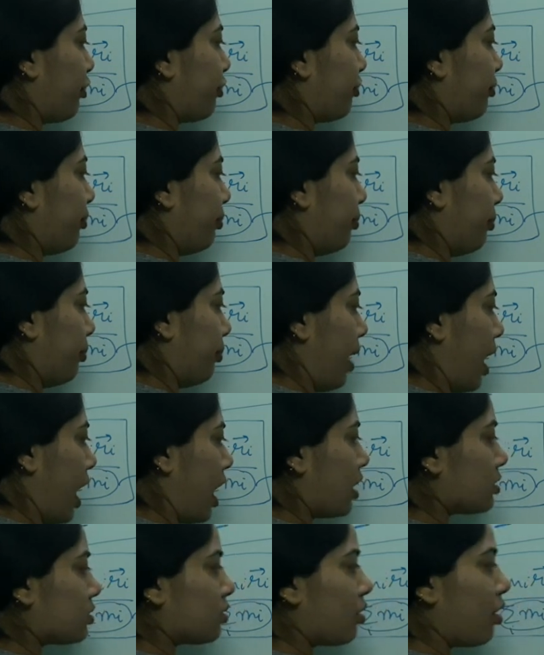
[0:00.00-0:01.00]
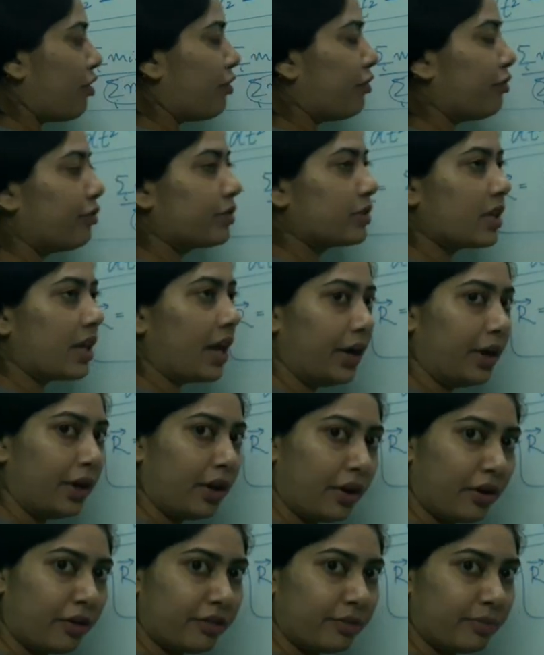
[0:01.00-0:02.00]
mass of center
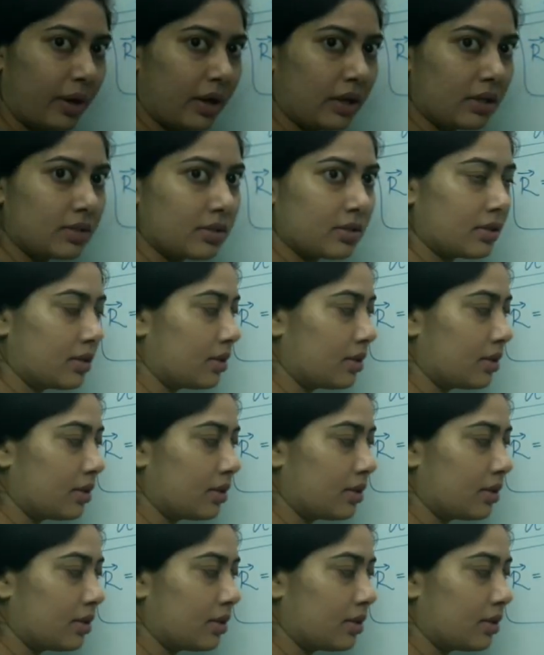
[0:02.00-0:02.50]
of mass,